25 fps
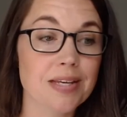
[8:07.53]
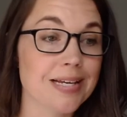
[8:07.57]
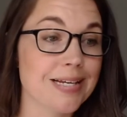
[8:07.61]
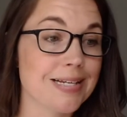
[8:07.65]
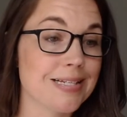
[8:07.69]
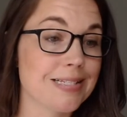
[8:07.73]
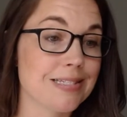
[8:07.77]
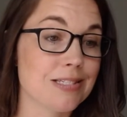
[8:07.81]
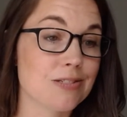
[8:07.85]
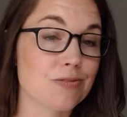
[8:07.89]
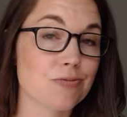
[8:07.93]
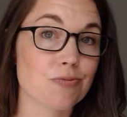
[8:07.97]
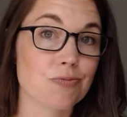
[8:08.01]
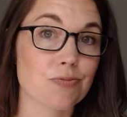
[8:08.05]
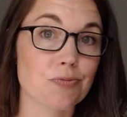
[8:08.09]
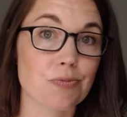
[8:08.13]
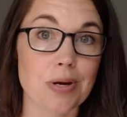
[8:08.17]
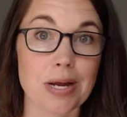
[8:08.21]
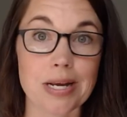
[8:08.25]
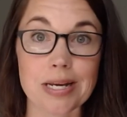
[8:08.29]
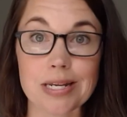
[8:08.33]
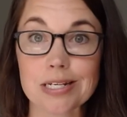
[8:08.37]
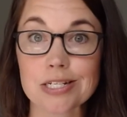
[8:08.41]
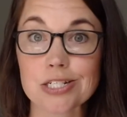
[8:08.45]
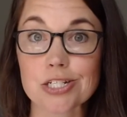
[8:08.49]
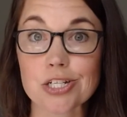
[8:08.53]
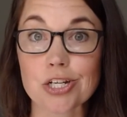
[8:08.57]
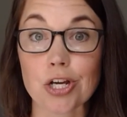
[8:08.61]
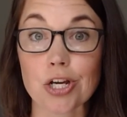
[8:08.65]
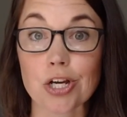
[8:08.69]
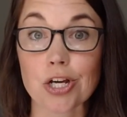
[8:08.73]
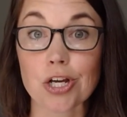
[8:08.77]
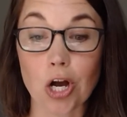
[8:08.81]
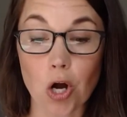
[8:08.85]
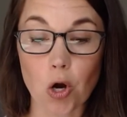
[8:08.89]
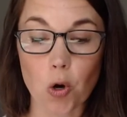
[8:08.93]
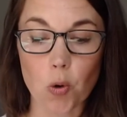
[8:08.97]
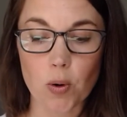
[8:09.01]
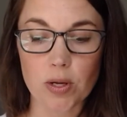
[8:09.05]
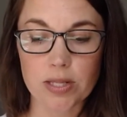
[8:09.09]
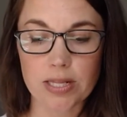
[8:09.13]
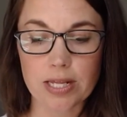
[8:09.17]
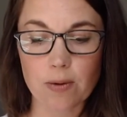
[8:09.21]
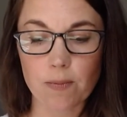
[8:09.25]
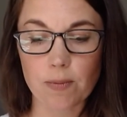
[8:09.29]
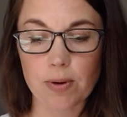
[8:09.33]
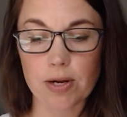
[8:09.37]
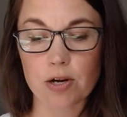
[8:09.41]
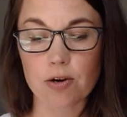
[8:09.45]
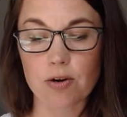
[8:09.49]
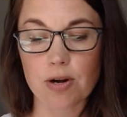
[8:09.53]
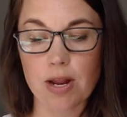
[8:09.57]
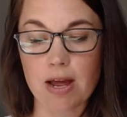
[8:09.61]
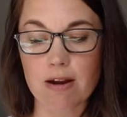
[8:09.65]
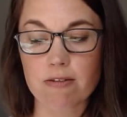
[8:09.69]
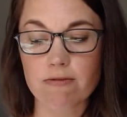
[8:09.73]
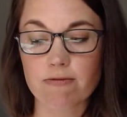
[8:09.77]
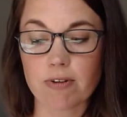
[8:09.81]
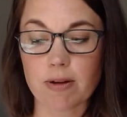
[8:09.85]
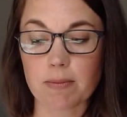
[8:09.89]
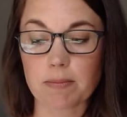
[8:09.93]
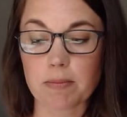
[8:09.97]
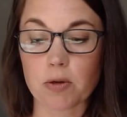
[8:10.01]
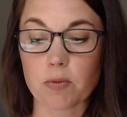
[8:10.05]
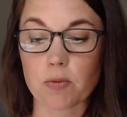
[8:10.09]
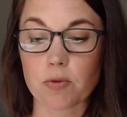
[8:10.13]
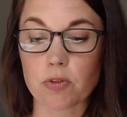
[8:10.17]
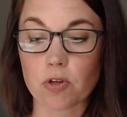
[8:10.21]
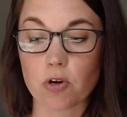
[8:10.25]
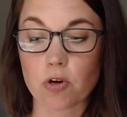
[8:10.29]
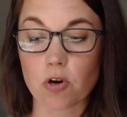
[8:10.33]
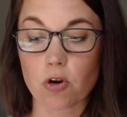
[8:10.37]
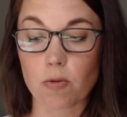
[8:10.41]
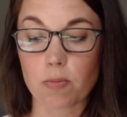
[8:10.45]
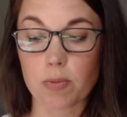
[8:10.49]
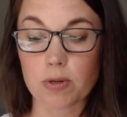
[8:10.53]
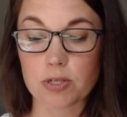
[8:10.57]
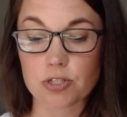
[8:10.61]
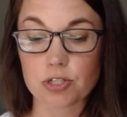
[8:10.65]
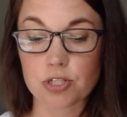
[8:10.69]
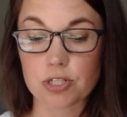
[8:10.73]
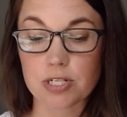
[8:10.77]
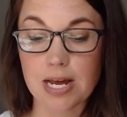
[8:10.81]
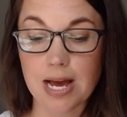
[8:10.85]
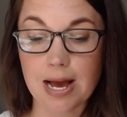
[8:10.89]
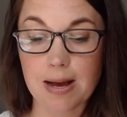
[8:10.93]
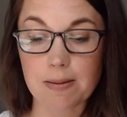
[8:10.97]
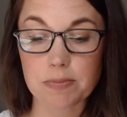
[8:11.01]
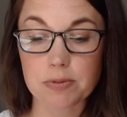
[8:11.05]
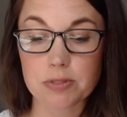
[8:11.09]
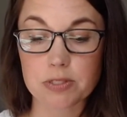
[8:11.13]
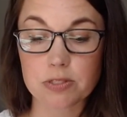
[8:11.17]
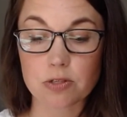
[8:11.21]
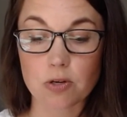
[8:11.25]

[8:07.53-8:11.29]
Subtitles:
It's ready to go, and that way you're not fumbling with a whole bunch of tops.